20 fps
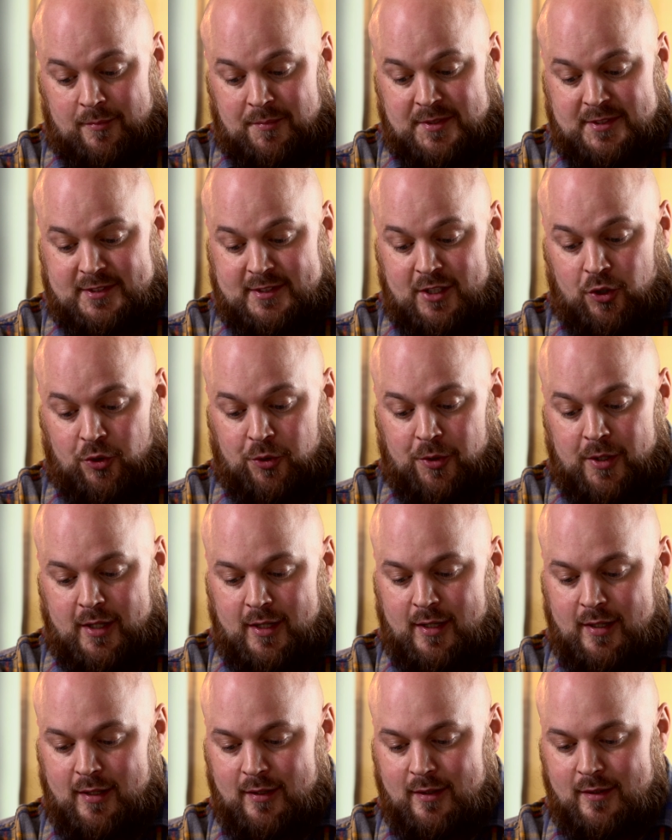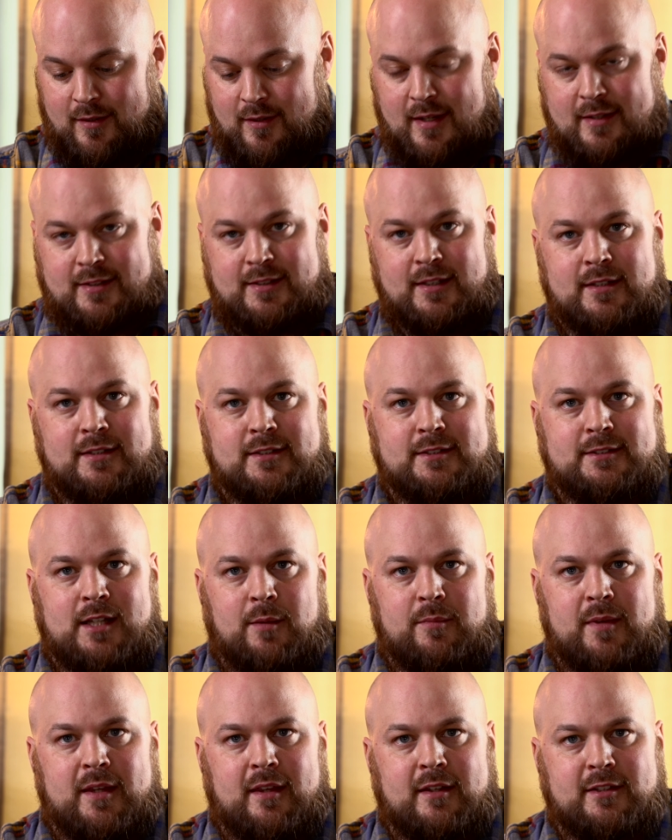So this is
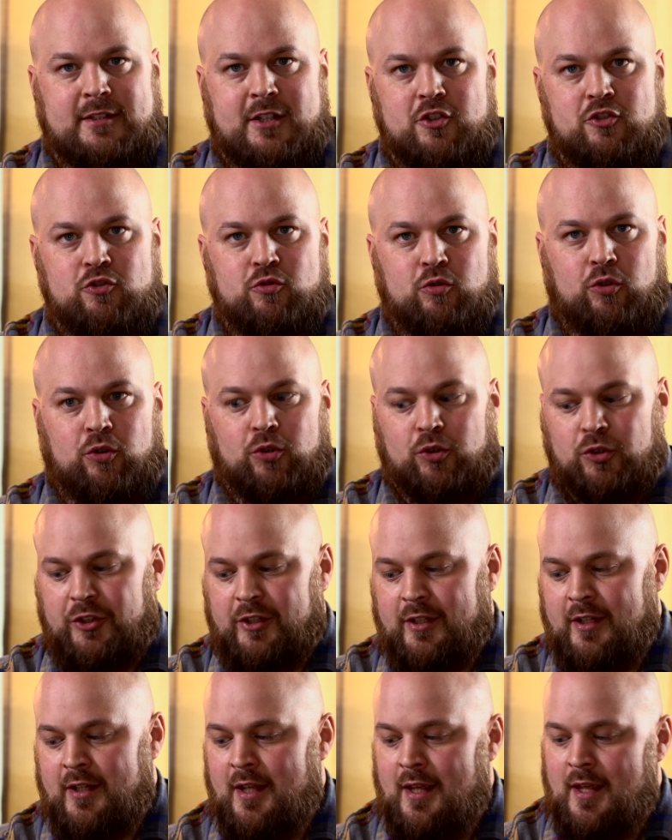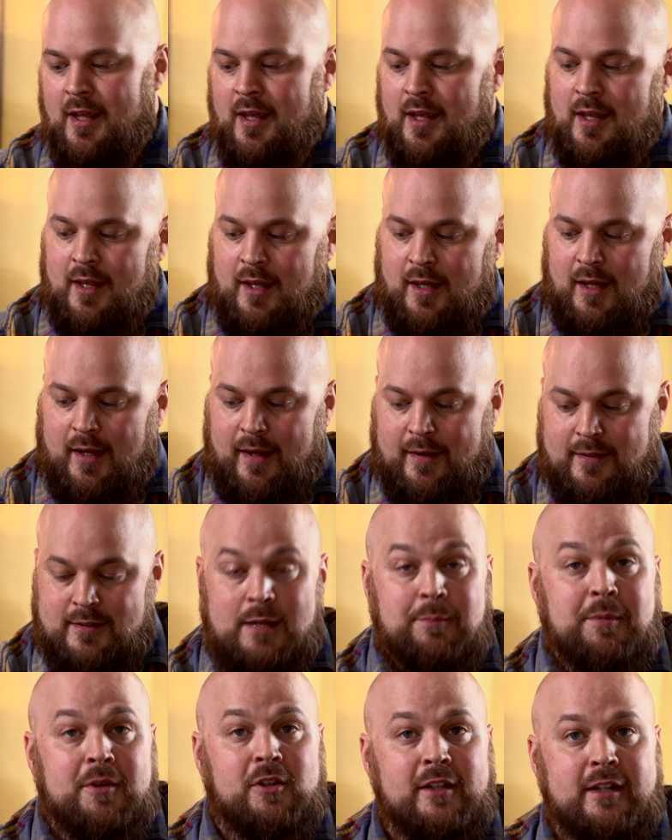something that's controlled
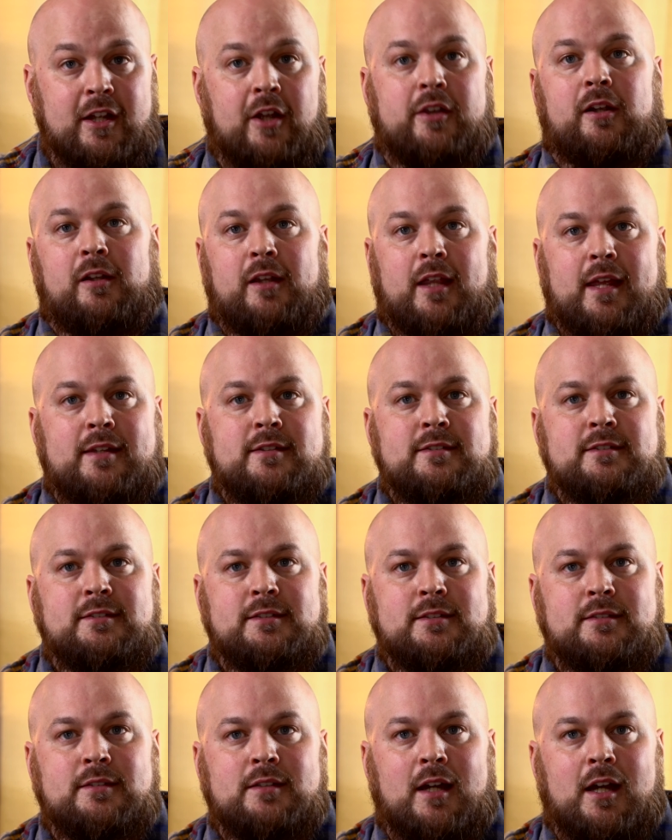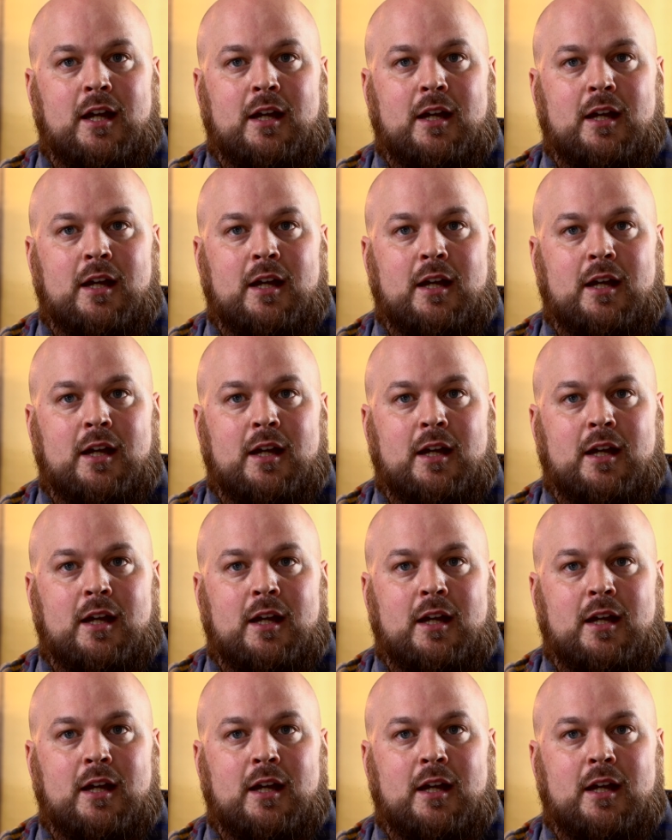typically on the lens.